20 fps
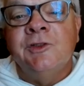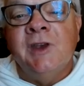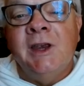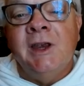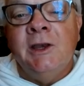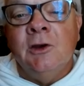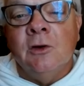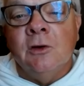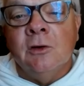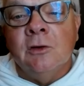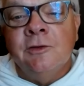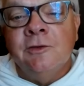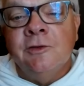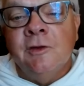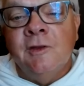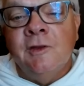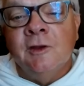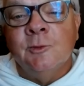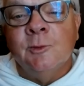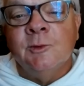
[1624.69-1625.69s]
seniors.
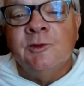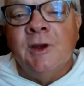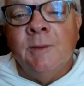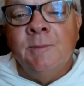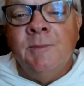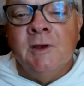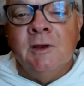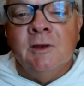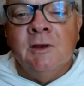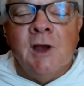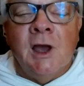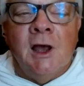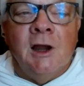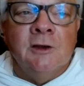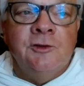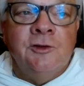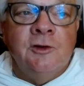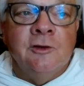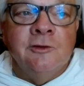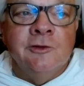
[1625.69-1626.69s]
And this was something that
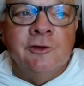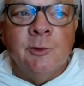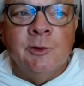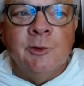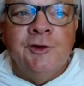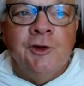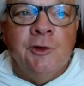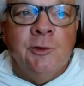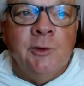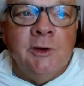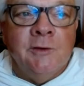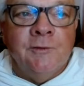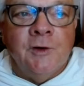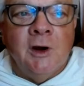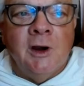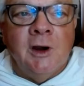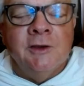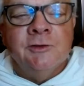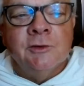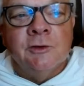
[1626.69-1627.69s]
college students were doing
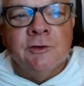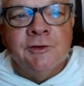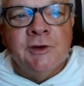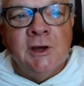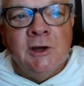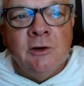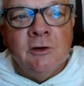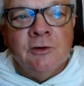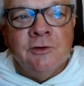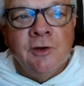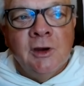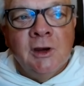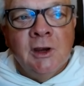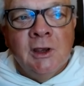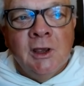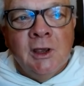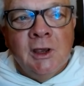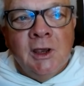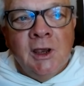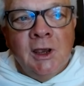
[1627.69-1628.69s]
for high school seniors.
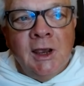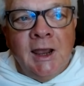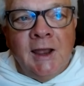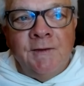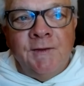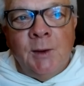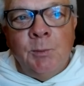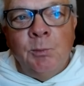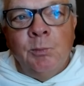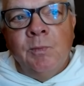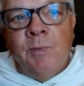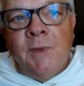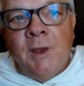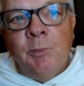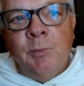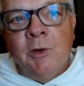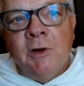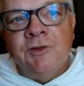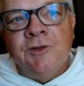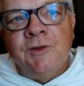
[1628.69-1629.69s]
And
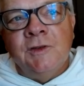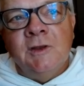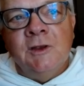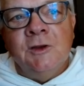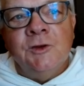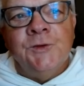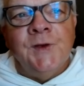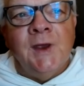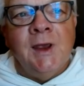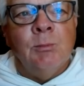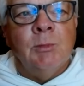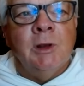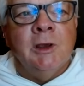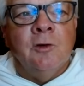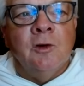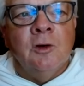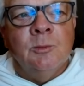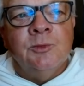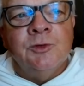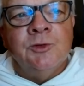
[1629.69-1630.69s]
they put us in these family
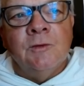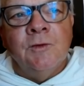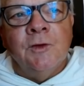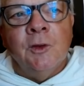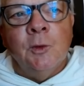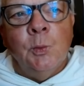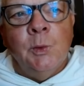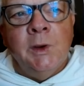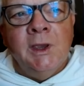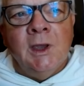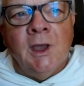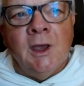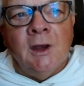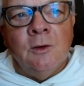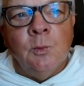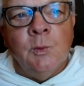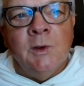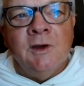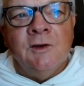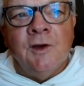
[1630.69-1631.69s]
groups. And for the
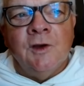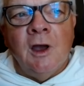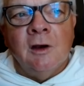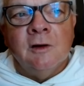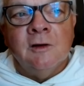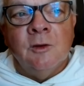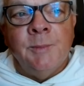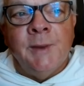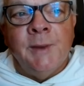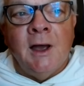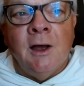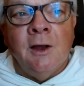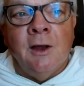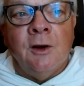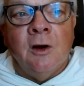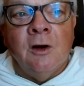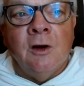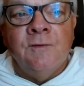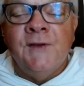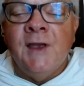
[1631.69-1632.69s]
weekend, we talked
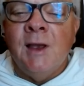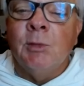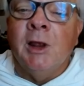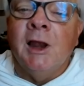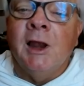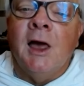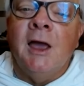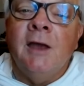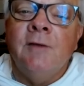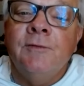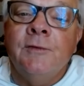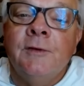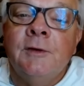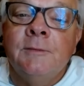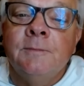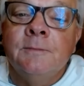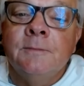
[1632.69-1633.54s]
about our family life.